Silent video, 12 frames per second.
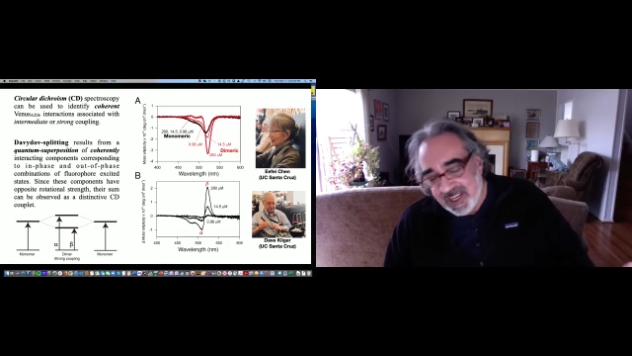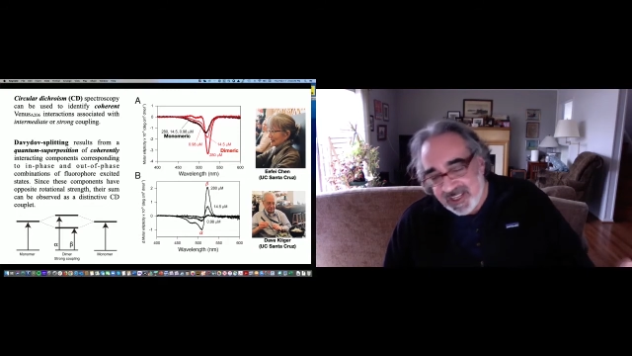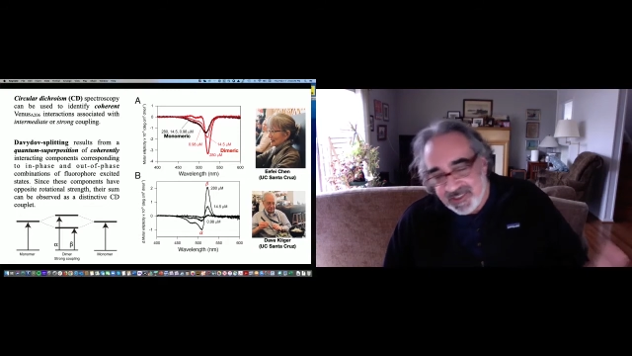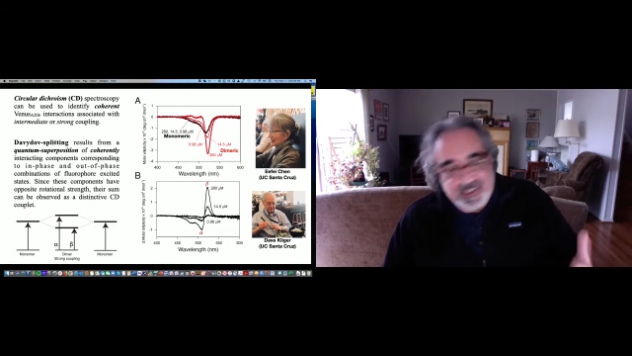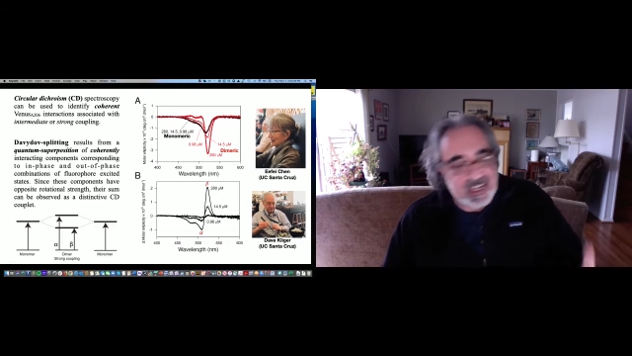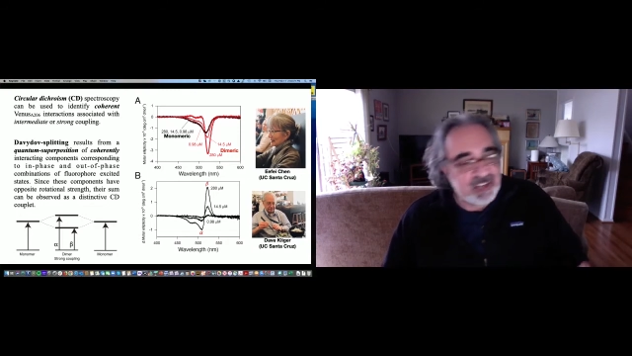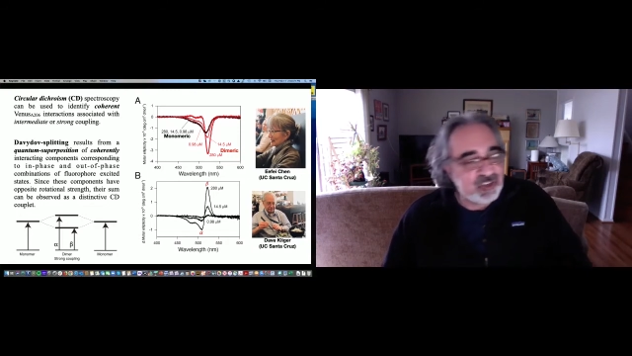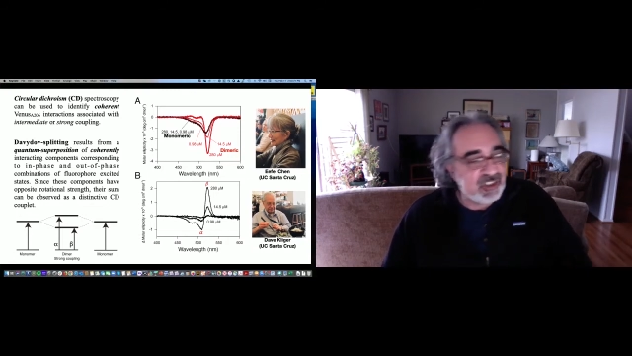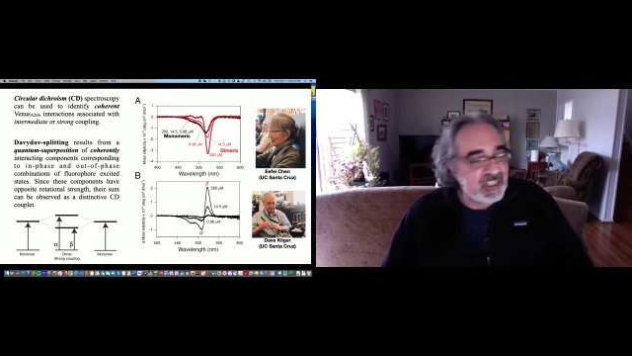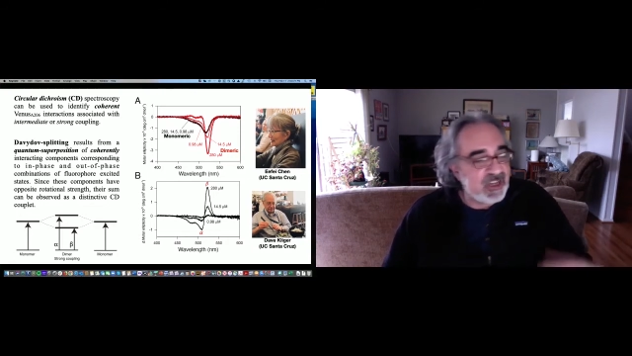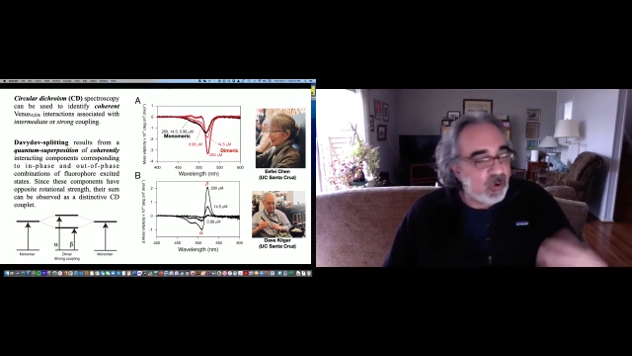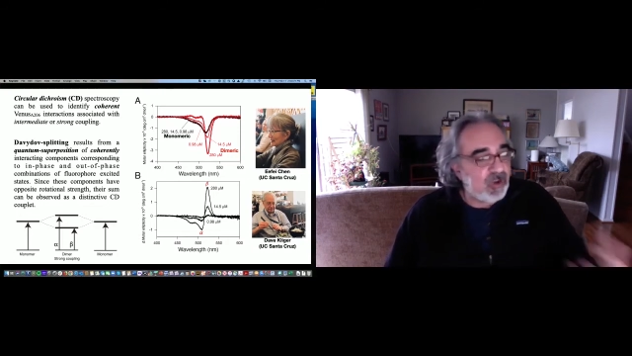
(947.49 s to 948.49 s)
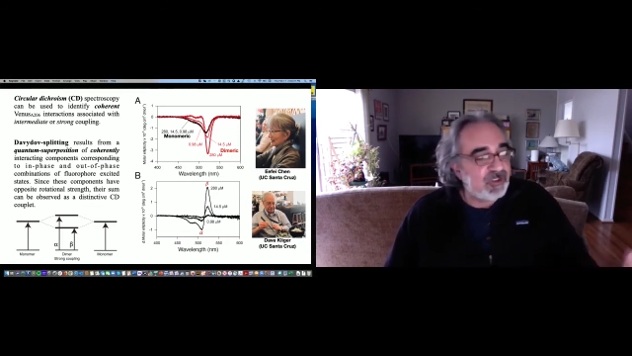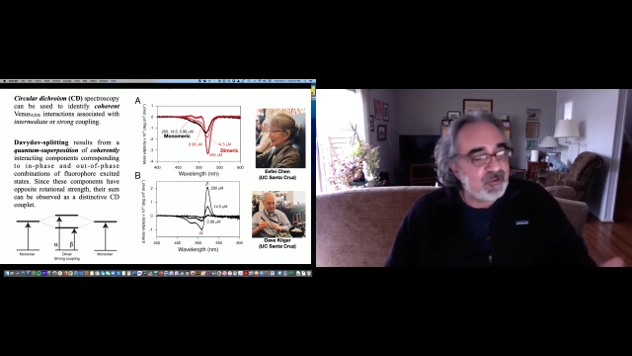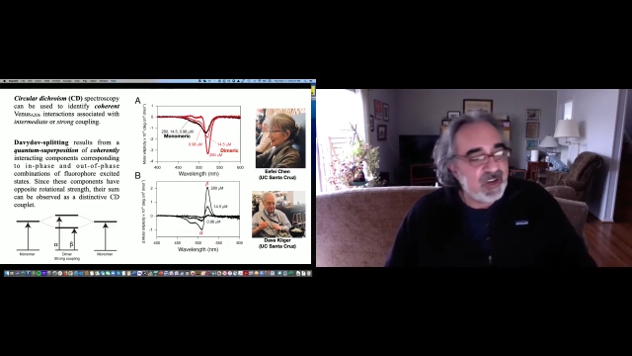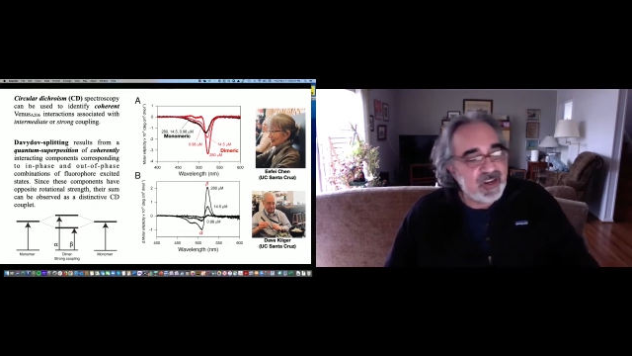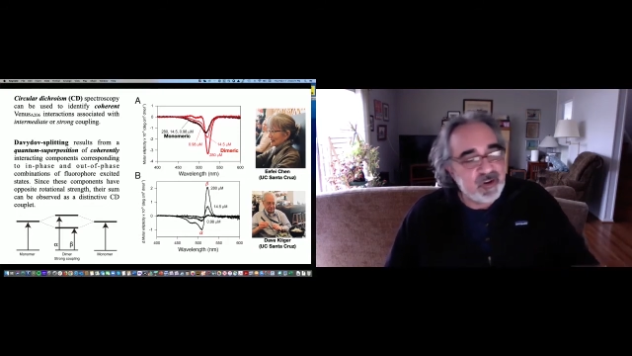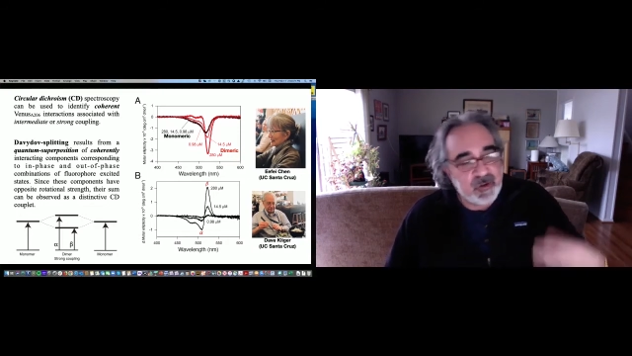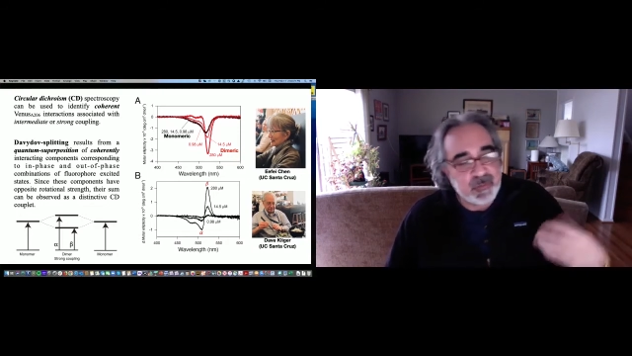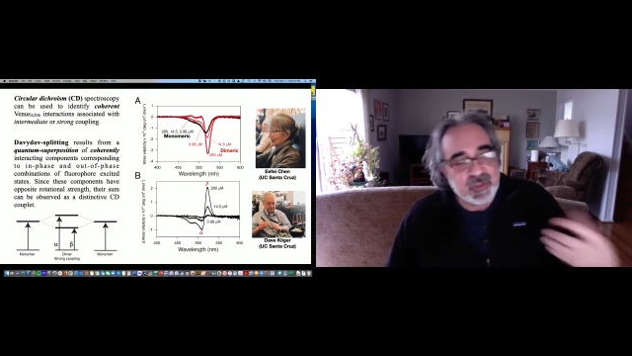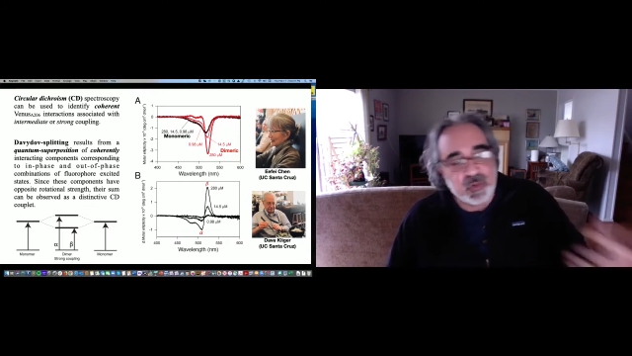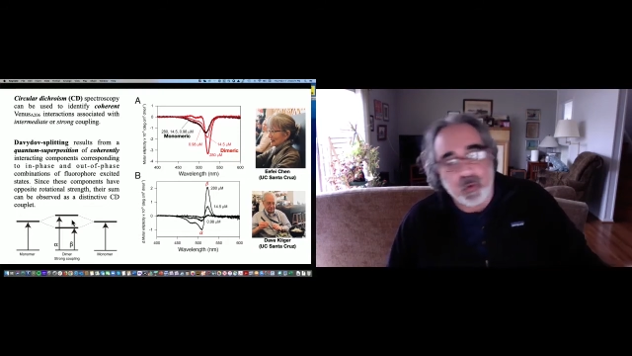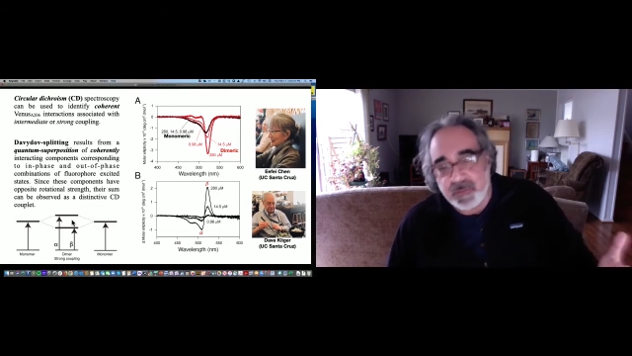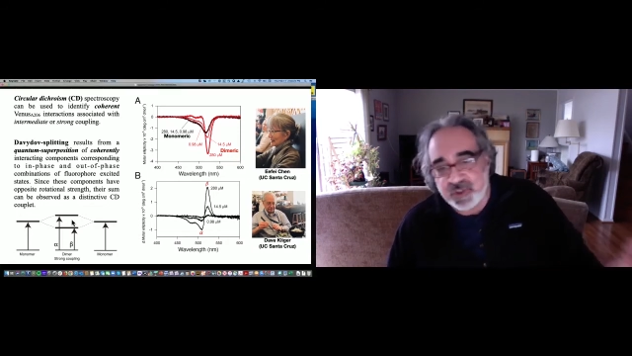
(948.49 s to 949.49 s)
is essentially altering your
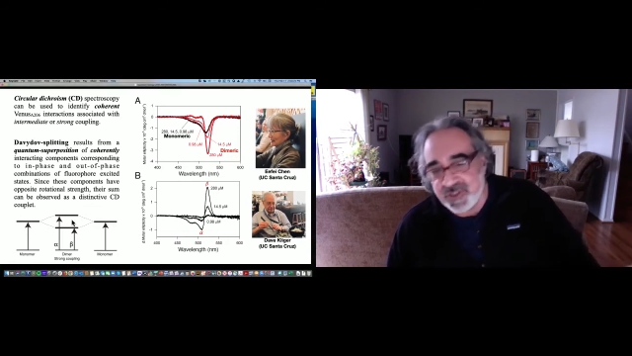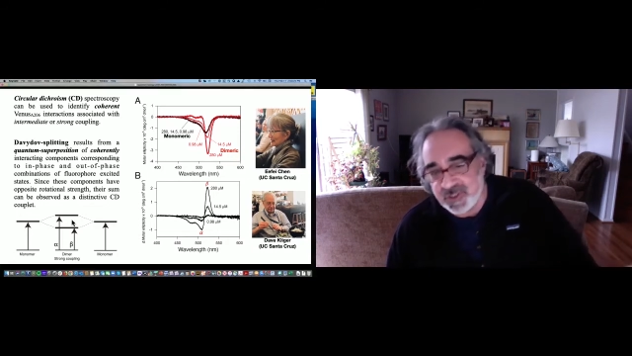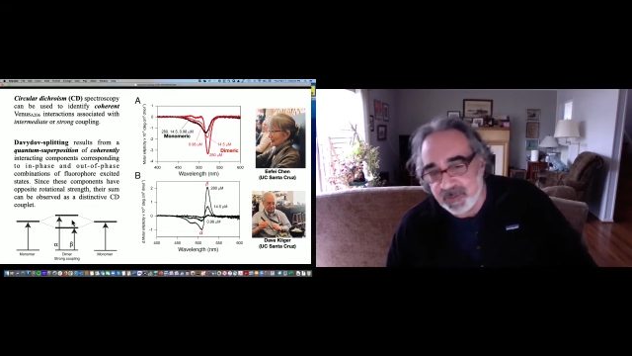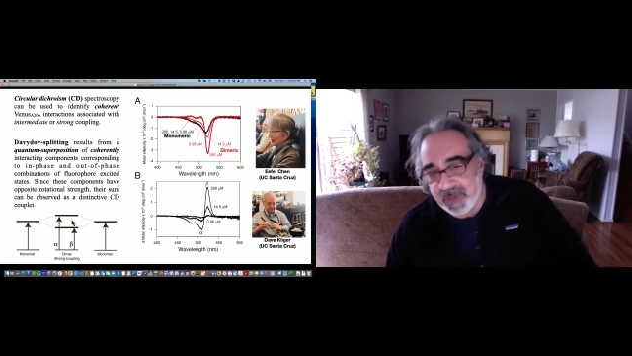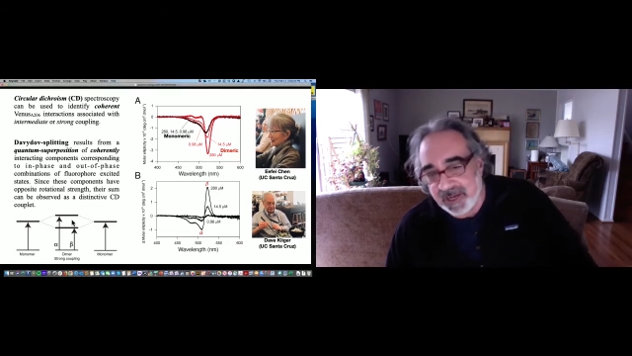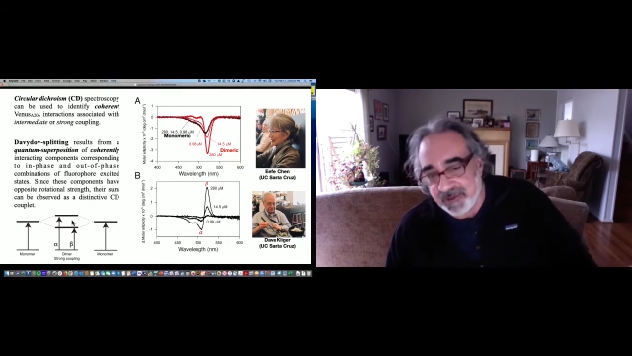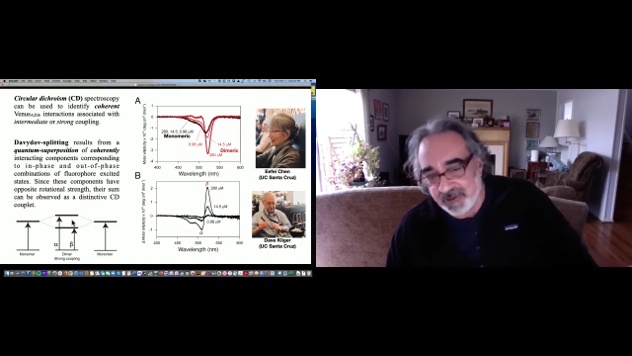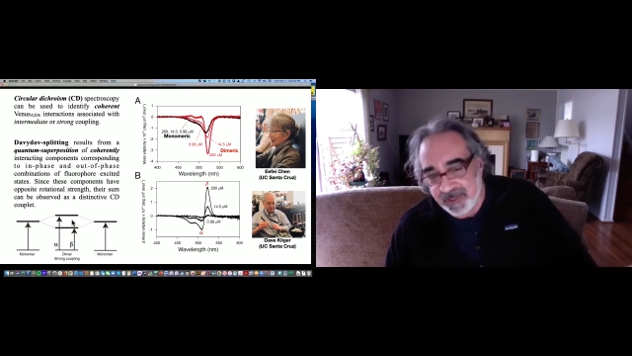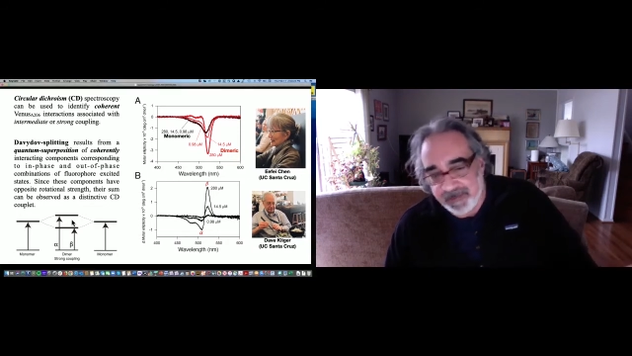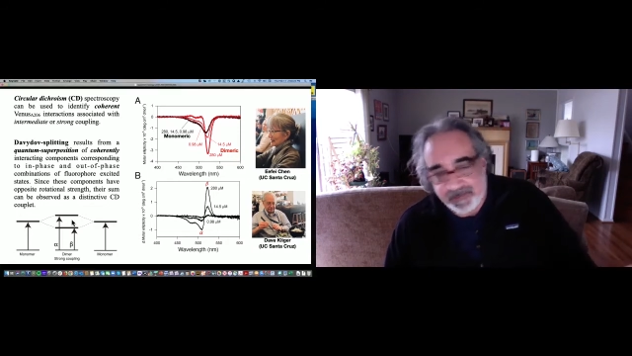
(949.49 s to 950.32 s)
absorption spectrum.